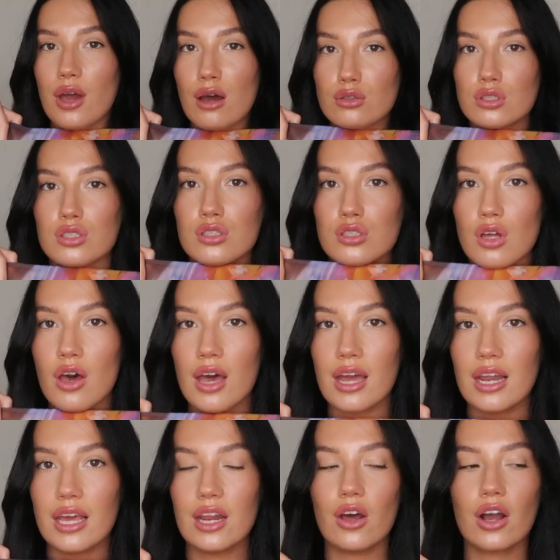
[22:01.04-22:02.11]
how to
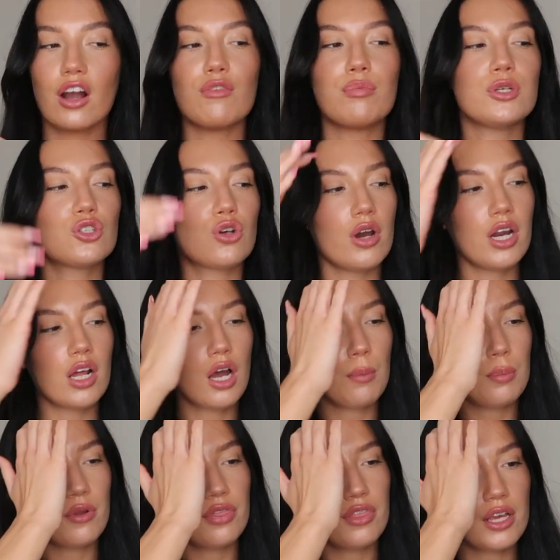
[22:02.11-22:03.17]
style it. Like, I've been trying a
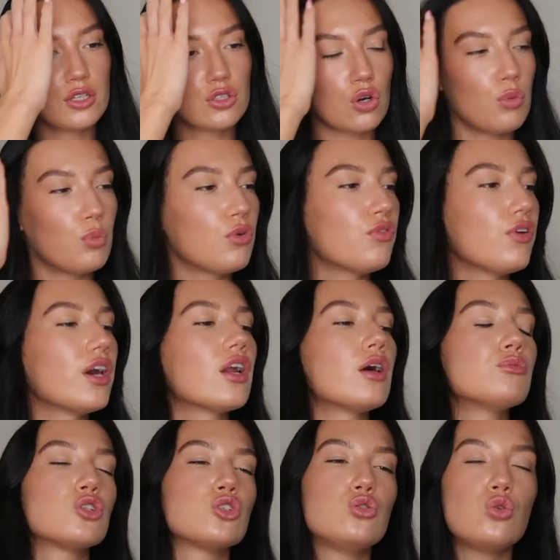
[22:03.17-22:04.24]
couple of things on with it and
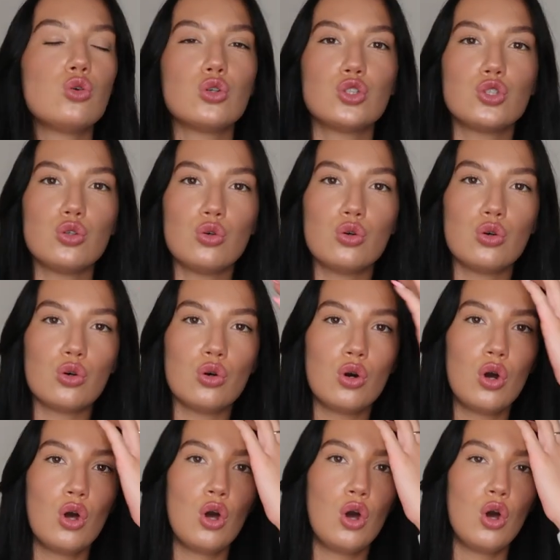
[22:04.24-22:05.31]
I'm just not
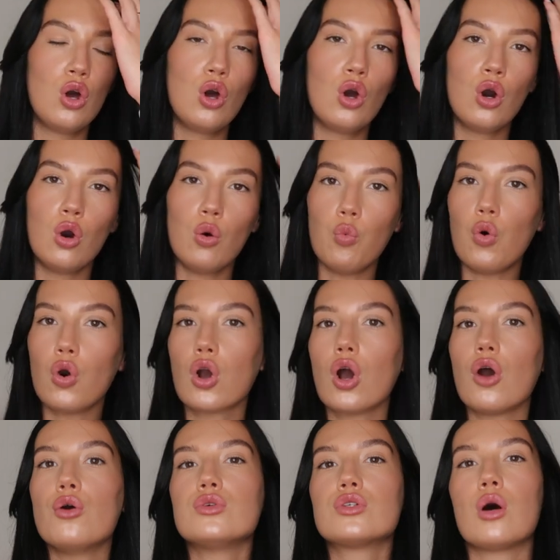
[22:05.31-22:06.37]
sure what
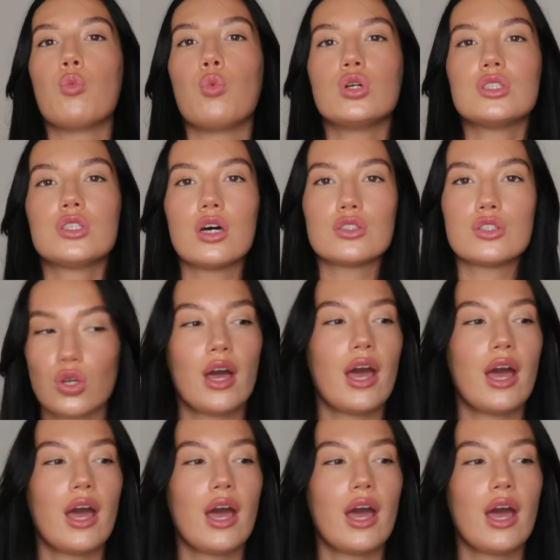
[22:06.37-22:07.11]
goes and what does.